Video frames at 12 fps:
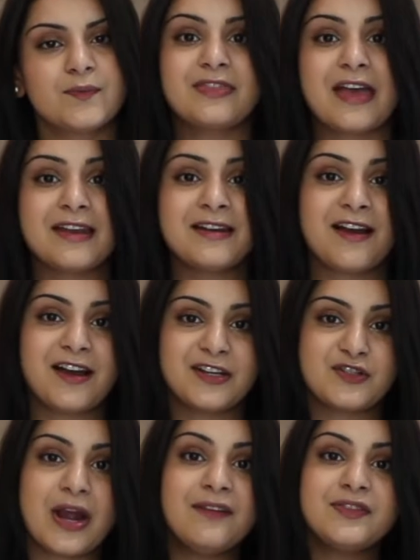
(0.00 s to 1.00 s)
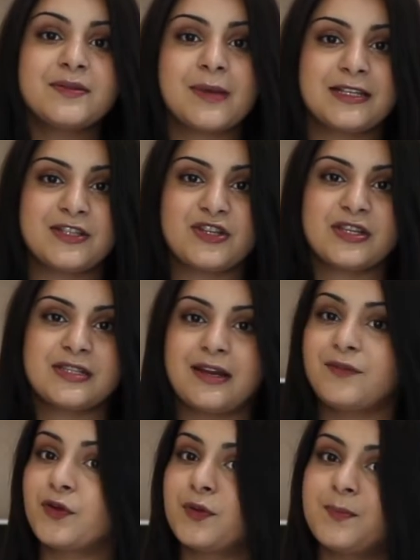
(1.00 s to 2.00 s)
Then I drafted messages and
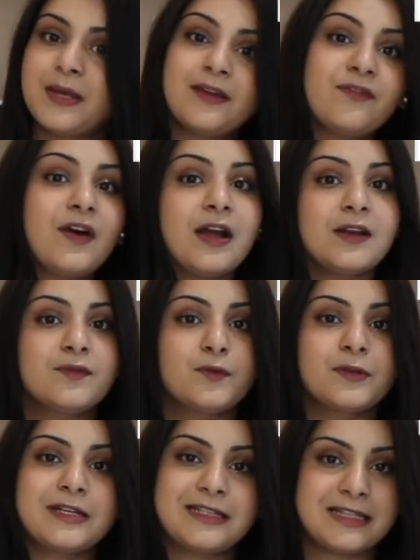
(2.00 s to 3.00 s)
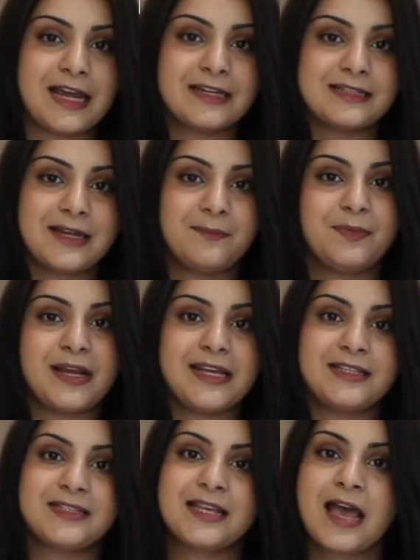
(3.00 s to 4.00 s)
I've got a big file of all these text
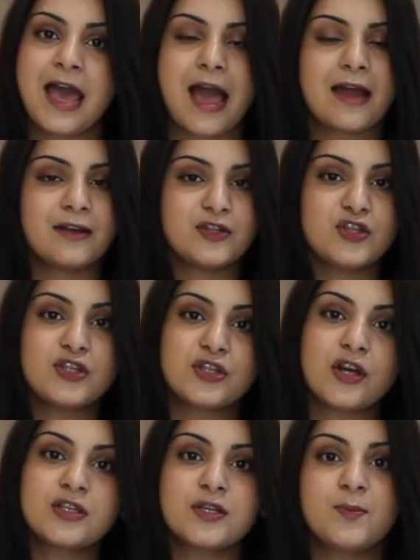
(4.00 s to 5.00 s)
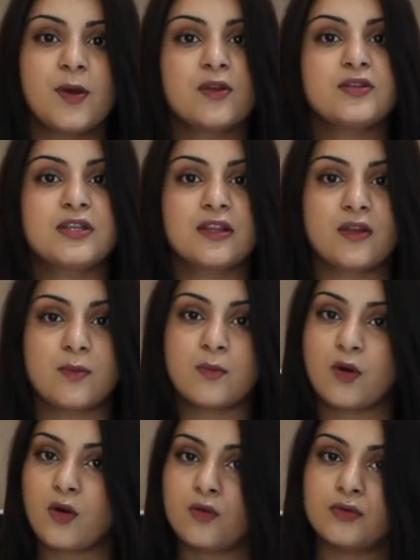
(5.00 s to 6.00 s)
templates and I just started posting
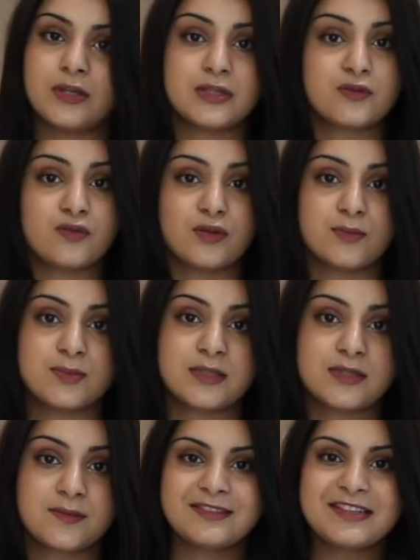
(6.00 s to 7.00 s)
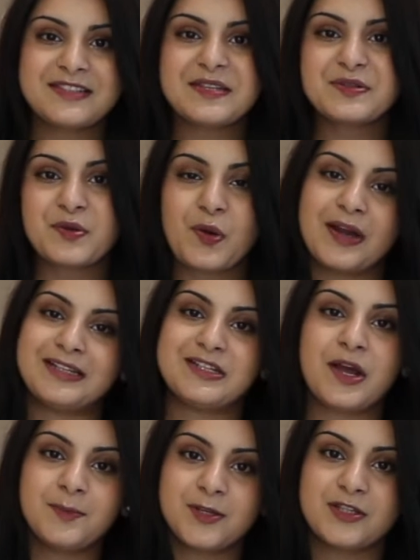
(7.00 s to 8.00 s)
them on these groups. This is quite
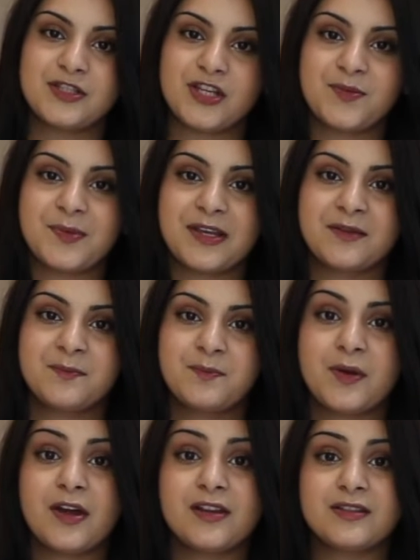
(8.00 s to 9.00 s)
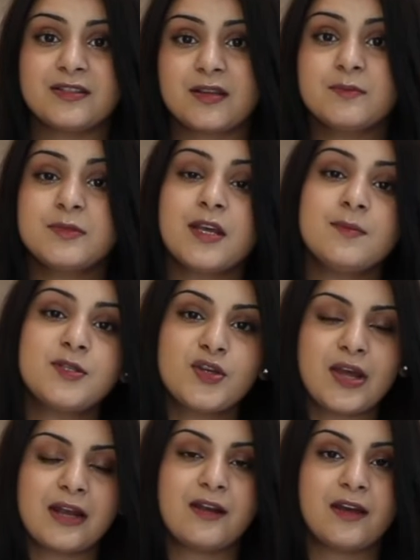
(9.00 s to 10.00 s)
time consuming, but sometimes you
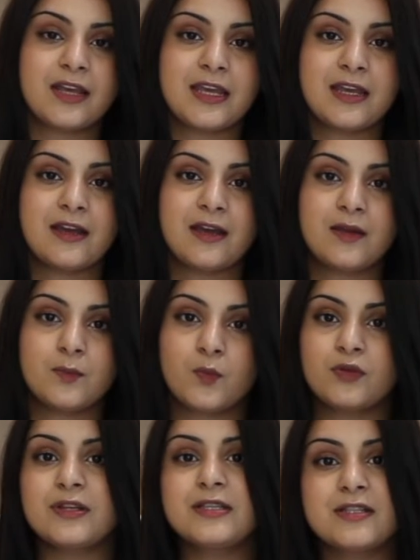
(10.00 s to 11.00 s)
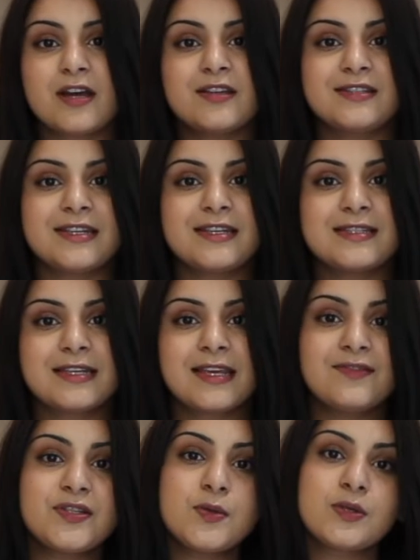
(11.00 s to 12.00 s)
get lucky, and what this does is it
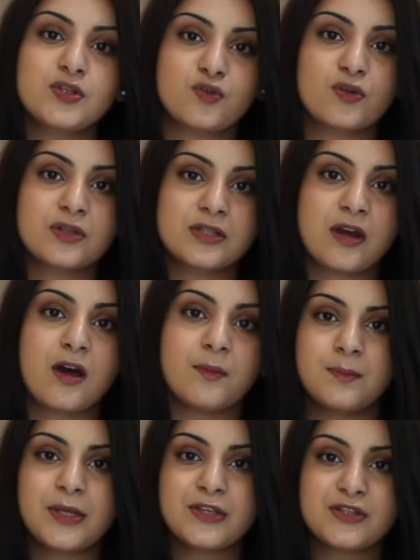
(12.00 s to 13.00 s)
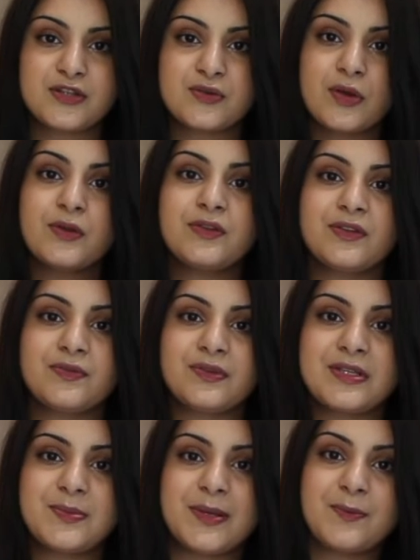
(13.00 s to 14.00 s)
gives you a strong start because you know that
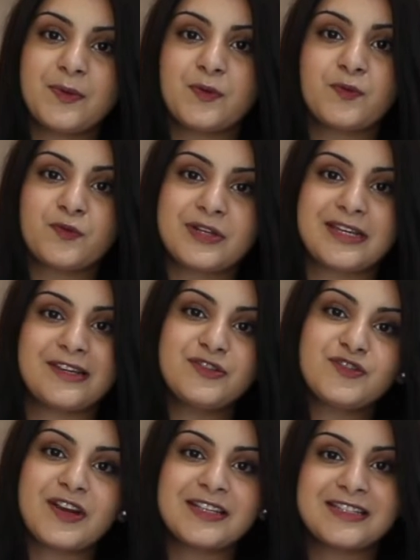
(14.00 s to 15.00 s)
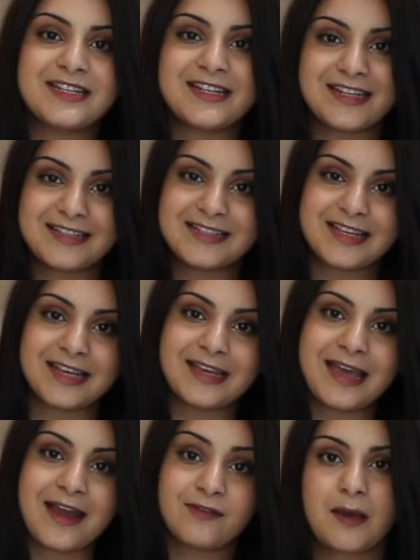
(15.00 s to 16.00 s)
these people are already interested in
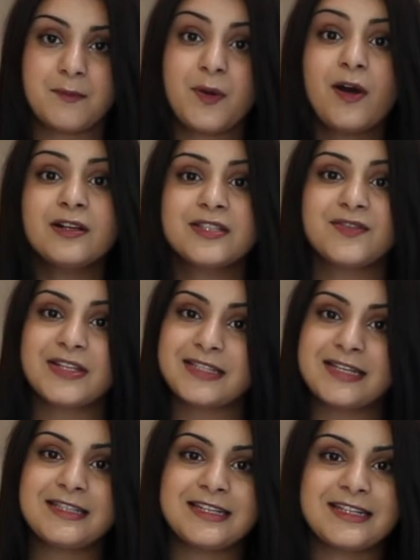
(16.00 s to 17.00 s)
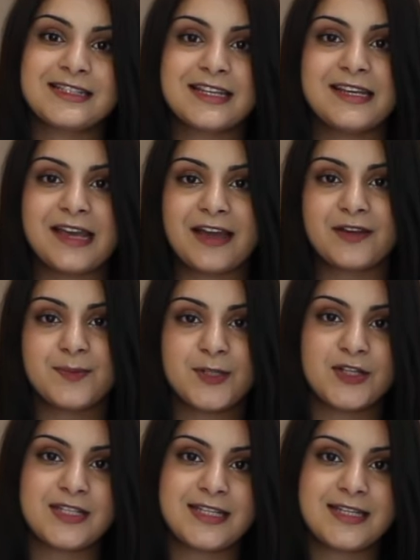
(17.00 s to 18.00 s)
skincare and part of existing skincare
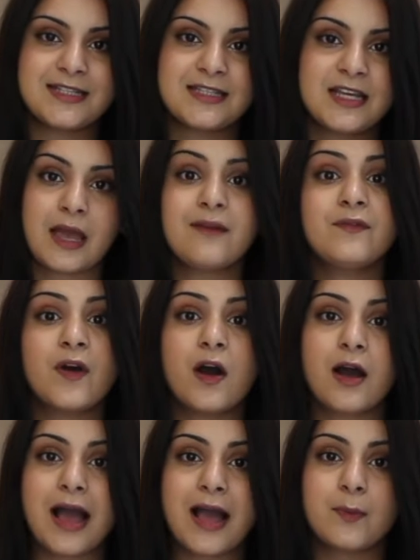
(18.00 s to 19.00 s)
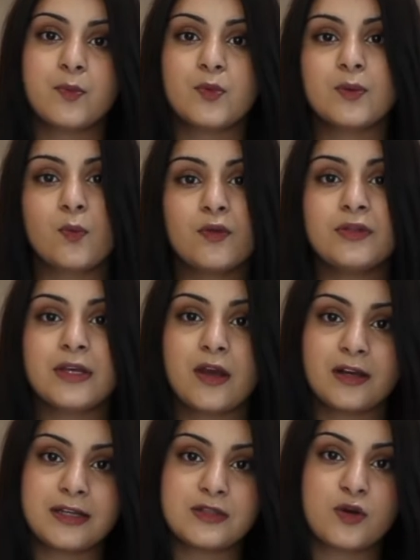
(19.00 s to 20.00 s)
communities. And for our app, we want the
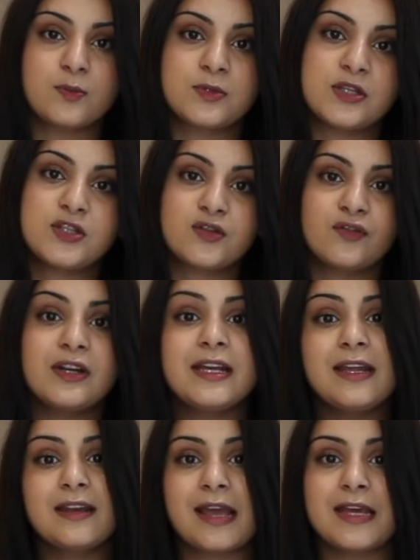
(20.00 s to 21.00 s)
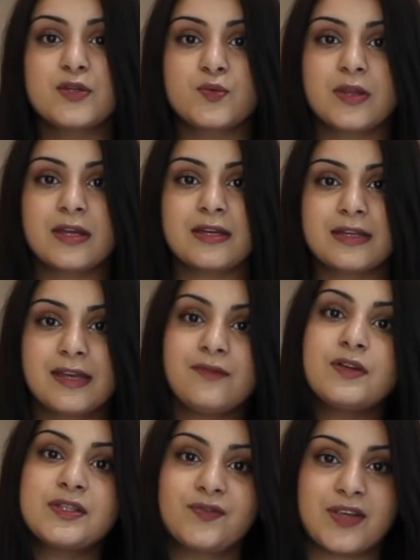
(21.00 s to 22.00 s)
early adopters to really engage with it and give
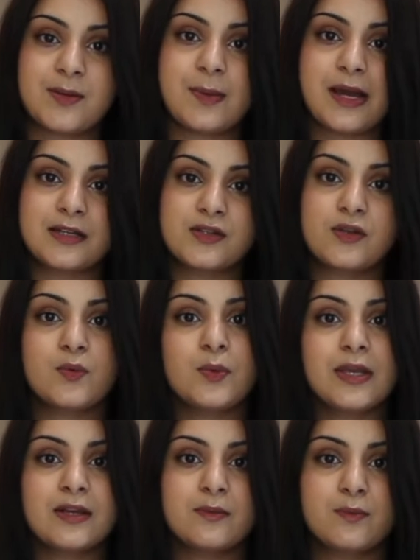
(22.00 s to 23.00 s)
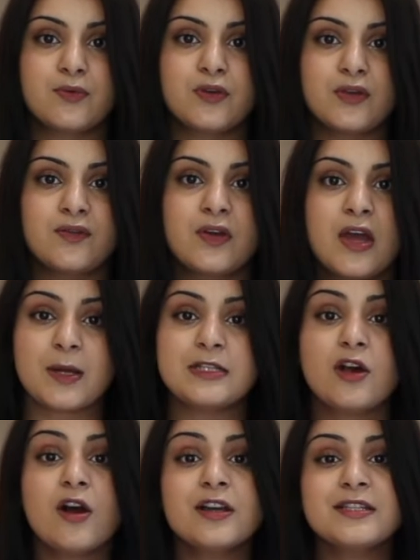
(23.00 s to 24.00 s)
us feedback so that we can improve. By
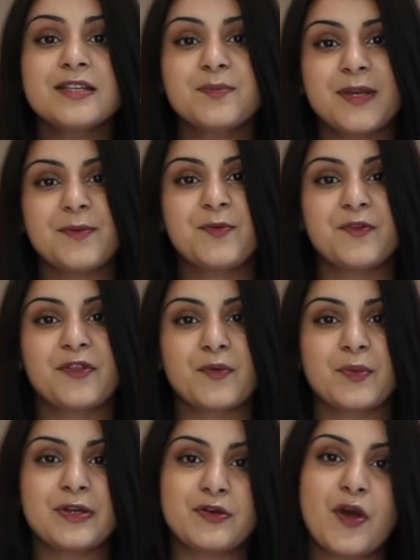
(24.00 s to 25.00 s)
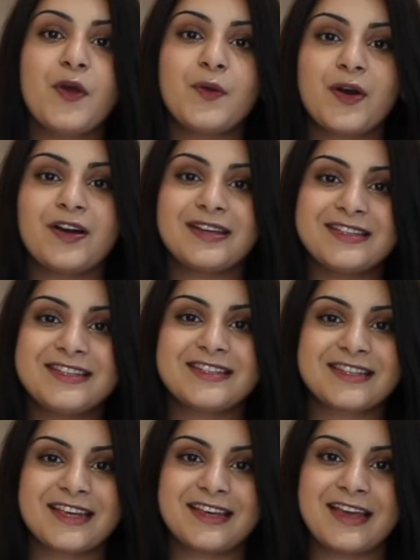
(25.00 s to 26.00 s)
targeting people that we know are into
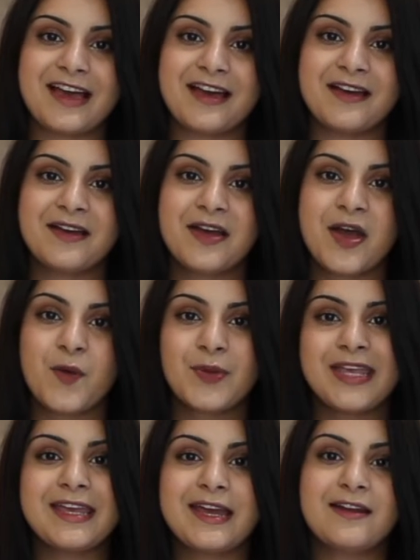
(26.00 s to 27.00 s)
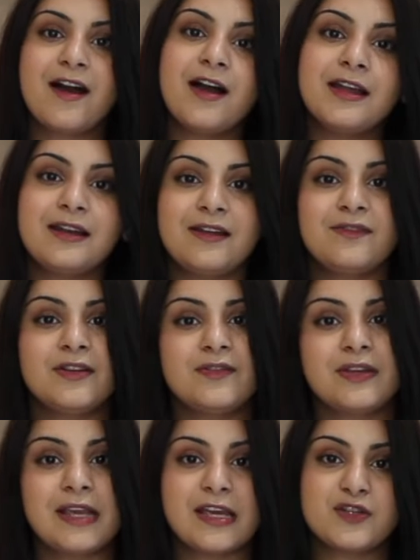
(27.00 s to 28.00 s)
skincare, we can get a higher level of
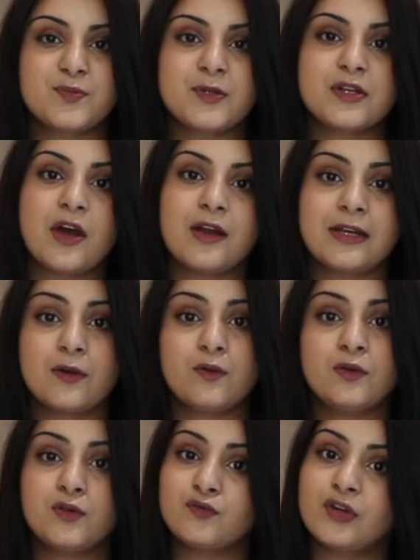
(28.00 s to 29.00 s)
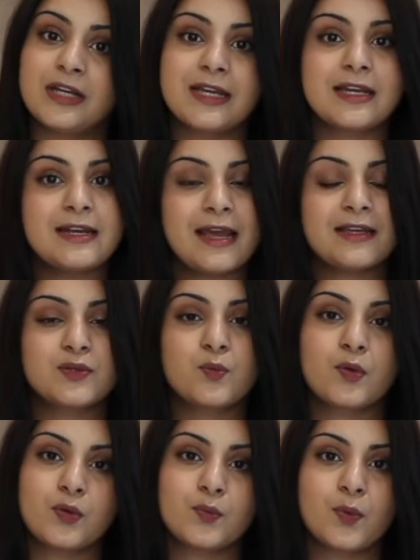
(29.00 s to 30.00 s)
engagement early on and really connect
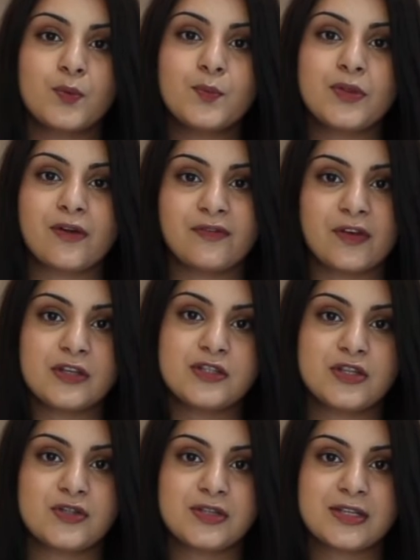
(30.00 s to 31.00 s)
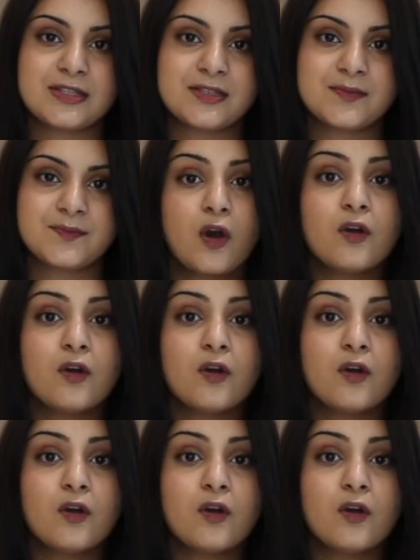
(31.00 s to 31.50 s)
one-on-one with our first users.